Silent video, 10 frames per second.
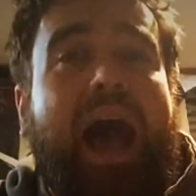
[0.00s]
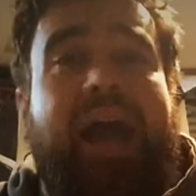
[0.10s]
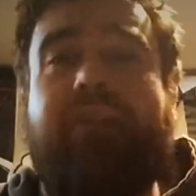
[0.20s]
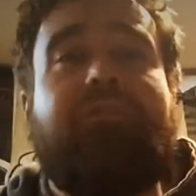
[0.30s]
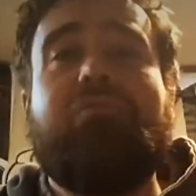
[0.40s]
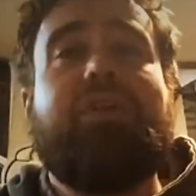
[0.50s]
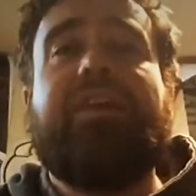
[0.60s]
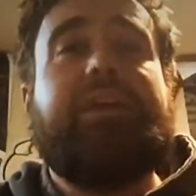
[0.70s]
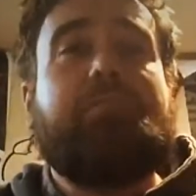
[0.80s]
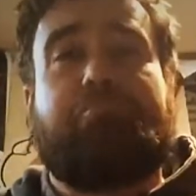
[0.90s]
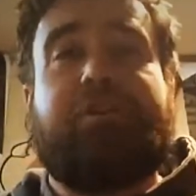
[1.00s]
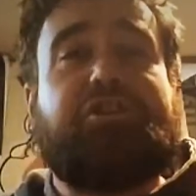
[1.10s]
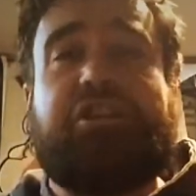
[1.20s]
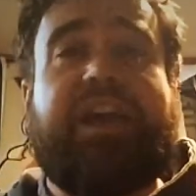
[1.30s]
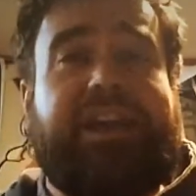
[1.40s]
I haven't really
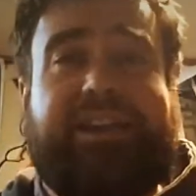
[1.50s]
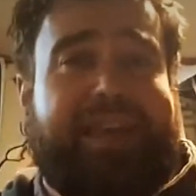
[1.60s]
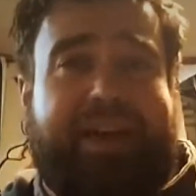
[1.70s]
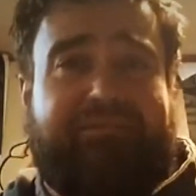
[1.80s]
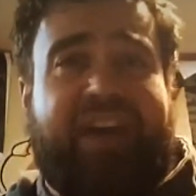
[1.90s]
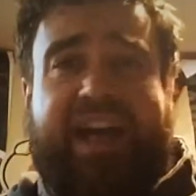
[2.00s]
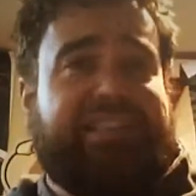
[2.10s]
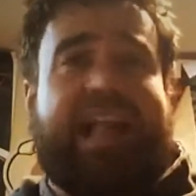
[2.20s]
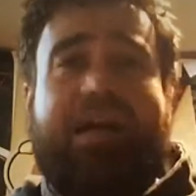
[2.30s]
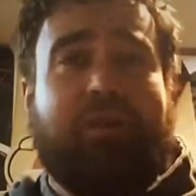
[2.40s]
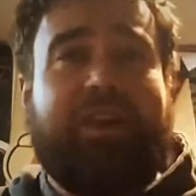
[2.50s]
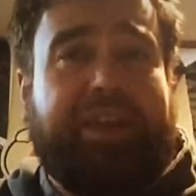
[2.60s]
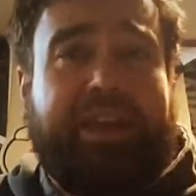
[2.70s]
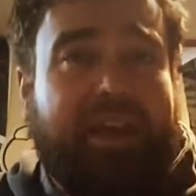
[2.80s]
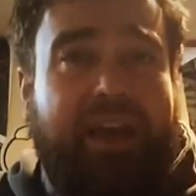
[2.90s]
appreciated that fact. Not
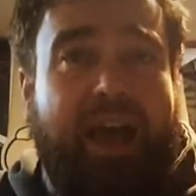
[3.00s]
really.